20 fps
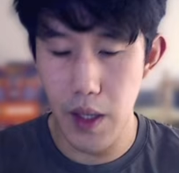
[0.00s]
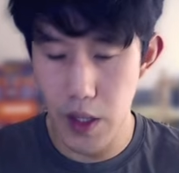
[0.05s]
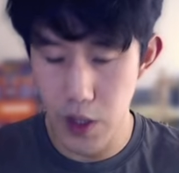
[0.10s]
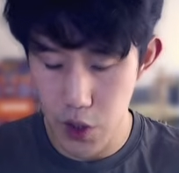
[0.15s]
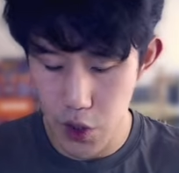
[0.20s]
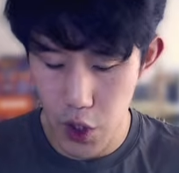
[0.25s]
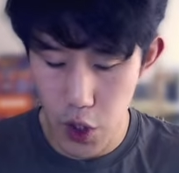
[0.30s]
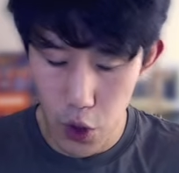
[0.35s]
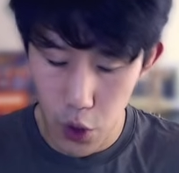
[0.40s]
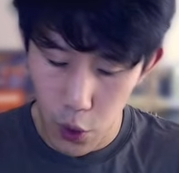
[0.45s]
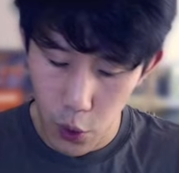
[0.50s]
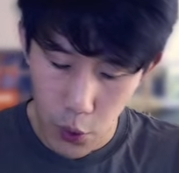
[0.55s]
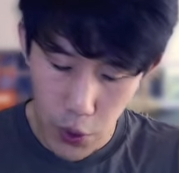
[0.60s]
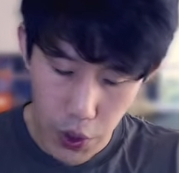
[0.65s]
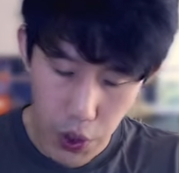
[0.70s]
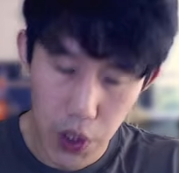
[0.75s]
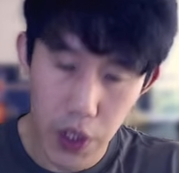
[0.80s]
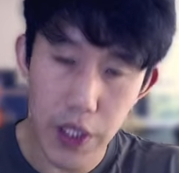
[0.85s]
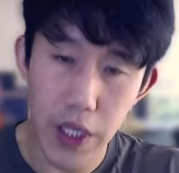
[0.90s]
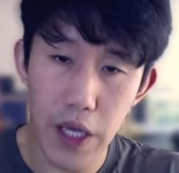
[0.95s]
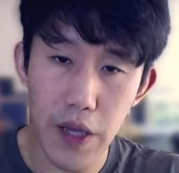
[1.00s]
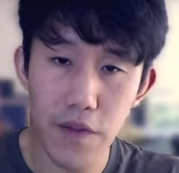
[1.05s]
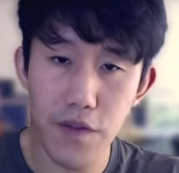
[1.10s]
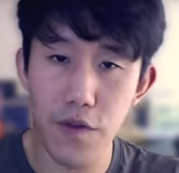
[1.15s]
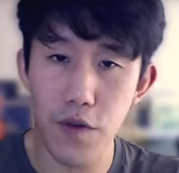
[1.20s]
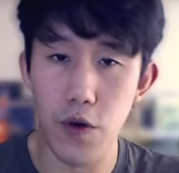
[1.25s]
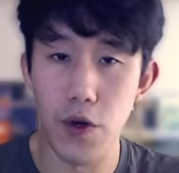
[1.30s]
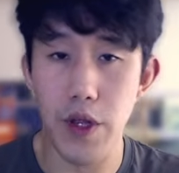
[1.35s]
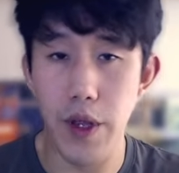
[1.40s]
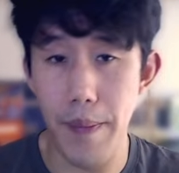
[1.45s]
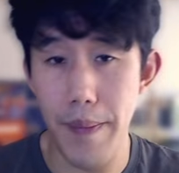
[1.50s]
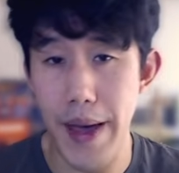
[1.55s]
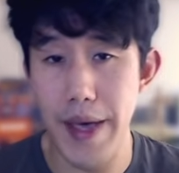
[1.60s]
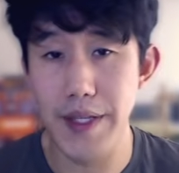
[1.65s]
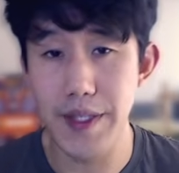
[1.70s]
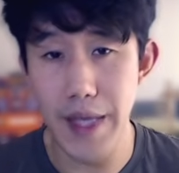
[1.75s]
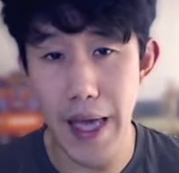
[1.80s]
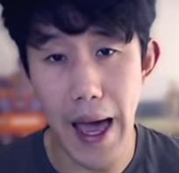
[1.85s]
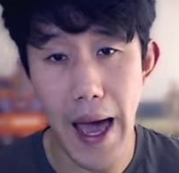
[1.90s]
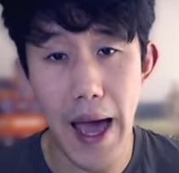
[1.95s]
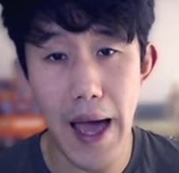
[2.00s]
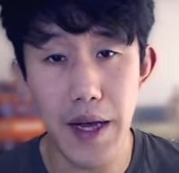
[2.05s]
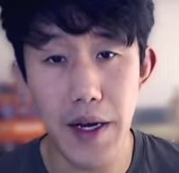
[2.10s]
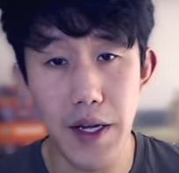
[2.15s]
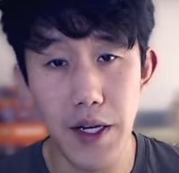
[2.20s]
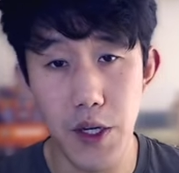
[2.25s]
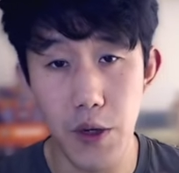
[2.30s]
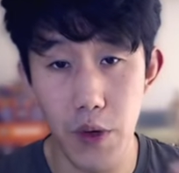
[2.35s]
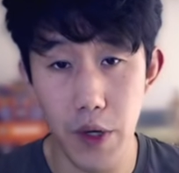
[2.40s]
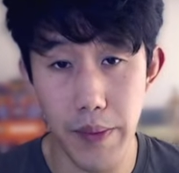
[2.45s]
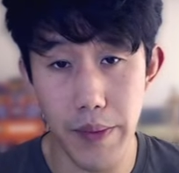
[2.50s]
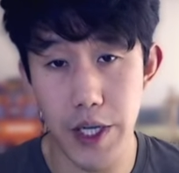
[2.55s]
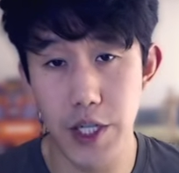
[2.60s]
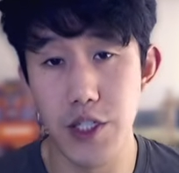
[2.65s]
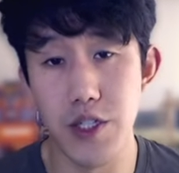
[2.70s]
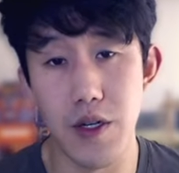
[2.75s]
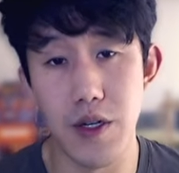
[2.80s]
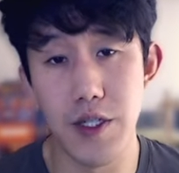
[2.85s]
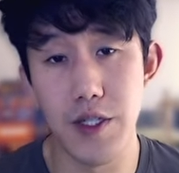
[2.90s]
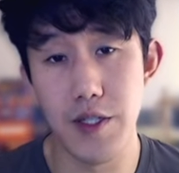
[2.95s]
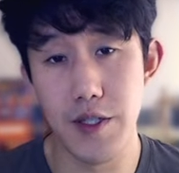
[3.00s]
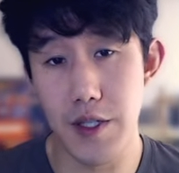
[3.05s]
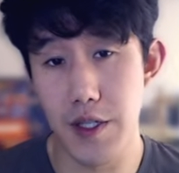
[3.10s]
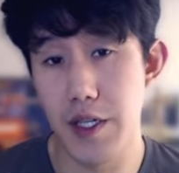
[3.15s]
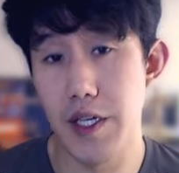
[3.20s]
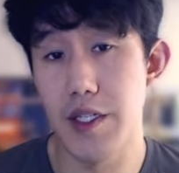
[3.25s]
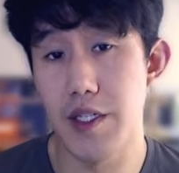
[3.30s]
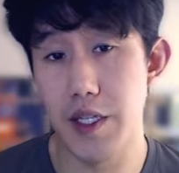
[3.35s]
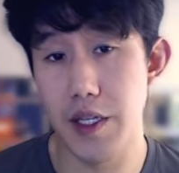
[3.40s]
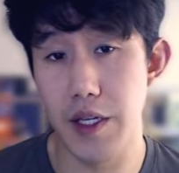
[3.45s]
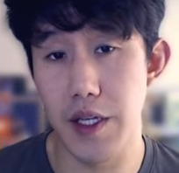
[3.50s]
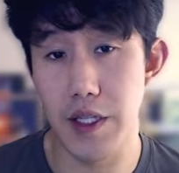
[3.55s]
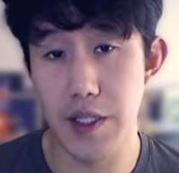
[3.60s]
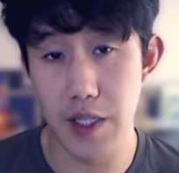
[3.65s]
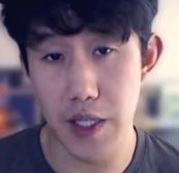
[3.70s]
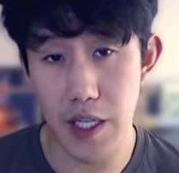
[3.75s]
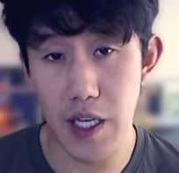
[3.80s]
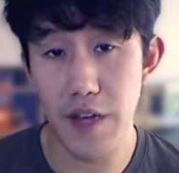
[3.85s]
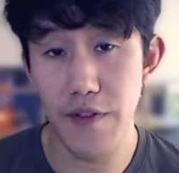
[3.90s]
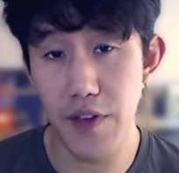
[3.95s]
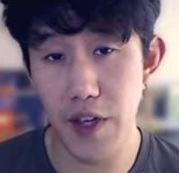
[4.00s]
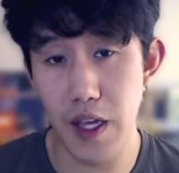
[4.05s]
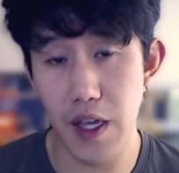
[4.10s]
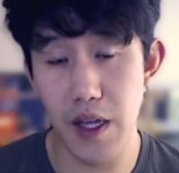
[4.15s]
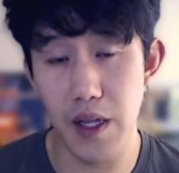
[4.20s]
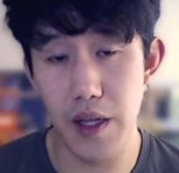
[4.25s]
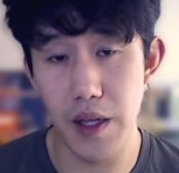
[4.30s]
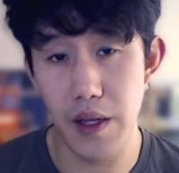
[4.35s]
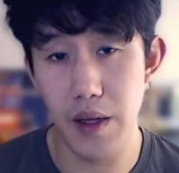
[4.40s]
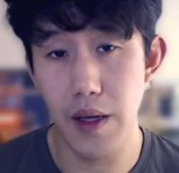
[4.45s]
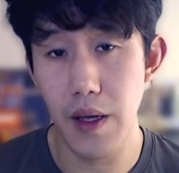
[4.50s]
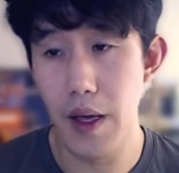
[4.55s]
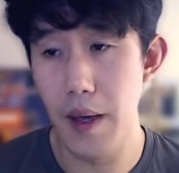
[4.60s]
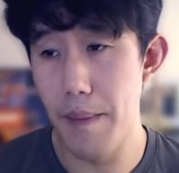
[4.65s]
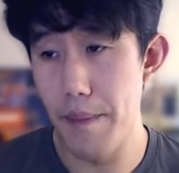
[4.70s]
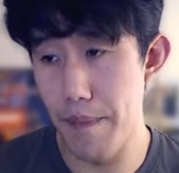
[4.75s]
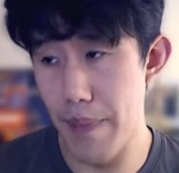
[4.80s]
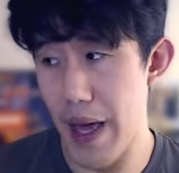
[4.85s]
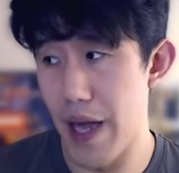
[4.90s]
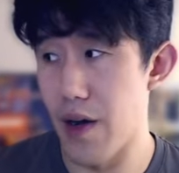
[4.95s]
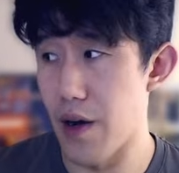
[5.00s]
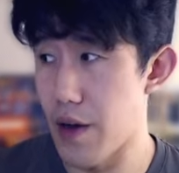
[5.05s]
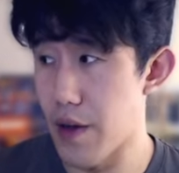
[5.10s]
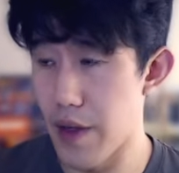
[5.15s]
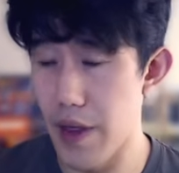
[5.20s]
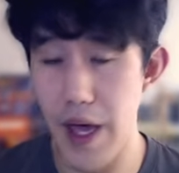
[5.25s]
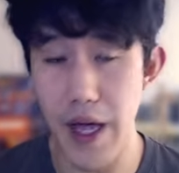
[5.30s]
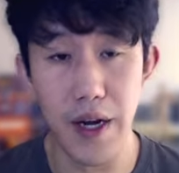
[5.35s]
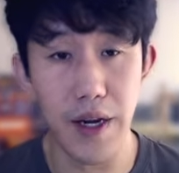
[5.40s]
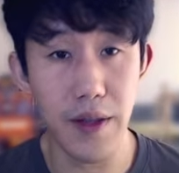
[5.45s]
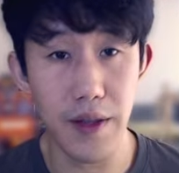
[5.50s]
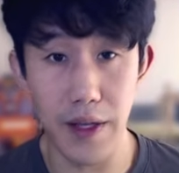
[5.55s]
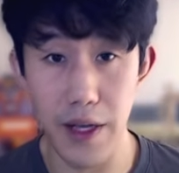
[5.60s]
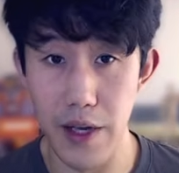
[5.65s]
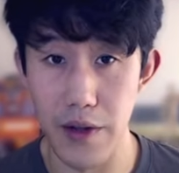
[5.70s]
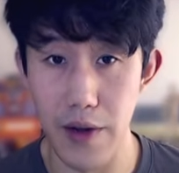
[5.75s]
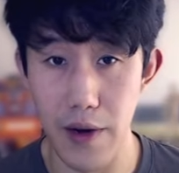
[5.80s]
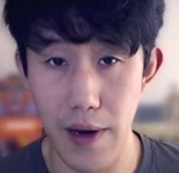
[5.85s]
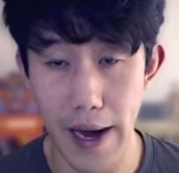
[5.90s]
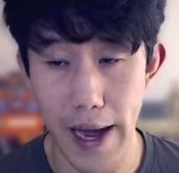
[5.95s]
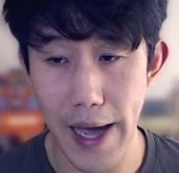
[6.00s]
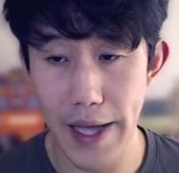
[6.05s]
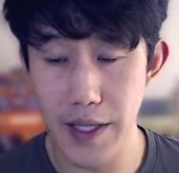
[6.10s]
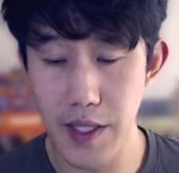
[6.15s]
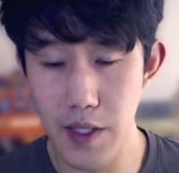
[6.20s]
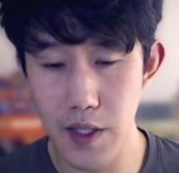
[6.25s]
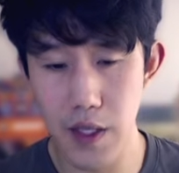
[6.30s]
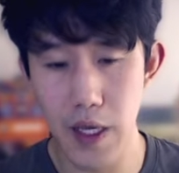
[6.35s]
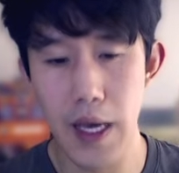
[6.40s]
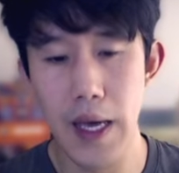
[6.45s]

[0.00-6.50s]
And so we're looking for the best ad, and you want to make sure it's statistically significant better than the other ads.